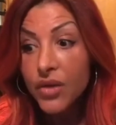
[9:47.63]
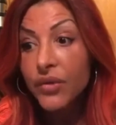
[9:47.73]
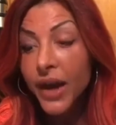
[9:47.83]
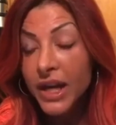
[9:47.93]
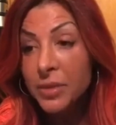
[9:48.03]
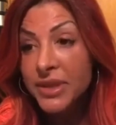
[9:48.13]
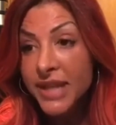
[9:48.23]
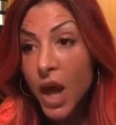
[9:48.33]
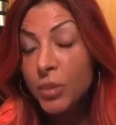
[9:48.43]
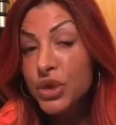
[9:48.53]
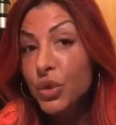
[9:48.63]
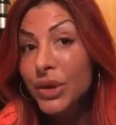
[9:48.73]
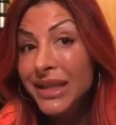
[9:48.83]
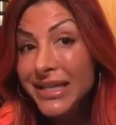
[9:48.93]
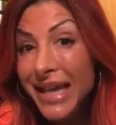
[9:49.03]
Vitamins help to
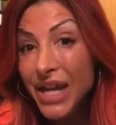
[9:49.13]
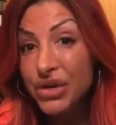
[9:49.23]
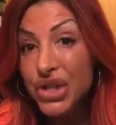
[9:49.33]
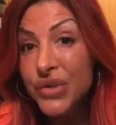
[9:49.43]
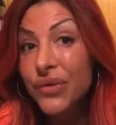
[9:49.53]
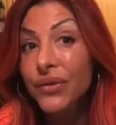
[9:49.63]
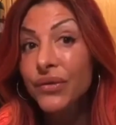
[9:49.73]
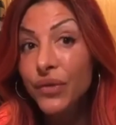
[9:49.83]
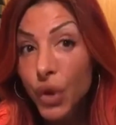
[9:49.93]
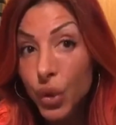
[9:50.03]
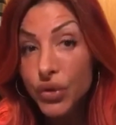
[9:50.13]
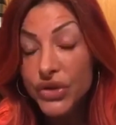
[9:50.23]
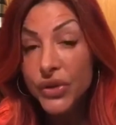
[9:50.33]
release energy from food.